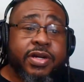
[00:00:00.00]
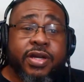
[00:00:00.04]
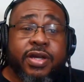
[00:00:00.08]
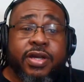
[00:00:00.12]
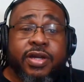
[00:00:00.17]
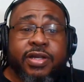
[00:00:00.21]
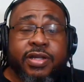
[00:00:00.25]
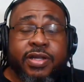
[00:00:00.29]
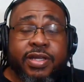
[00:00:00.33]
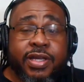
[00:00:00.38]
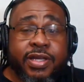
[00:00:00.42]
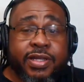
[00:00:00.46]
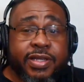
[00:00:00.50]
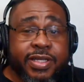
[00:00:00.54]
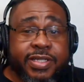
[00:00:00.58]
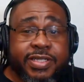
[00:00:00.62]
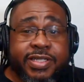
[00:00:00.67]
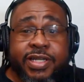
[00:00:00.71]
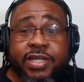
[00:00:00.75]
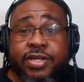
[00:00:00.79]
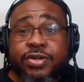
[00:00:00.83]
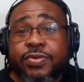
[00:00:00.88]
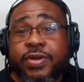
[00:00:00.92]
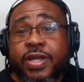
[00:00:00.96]
ugly and let's
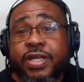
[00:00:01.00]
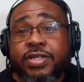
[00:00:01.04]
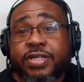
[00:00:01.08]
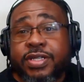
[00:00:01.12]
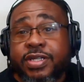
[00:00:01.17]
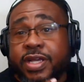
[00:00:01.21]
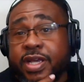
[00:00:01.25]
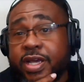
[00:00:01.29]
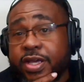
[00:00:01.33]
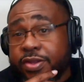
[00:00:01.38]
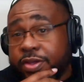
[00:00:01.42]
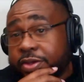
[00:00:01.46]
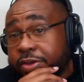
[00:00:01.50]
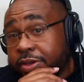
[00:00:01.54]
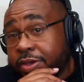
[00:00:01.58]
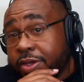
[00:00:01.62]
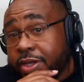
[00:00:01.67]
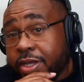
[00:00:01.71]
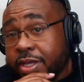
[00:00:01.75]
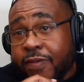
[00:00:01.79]
iterate together.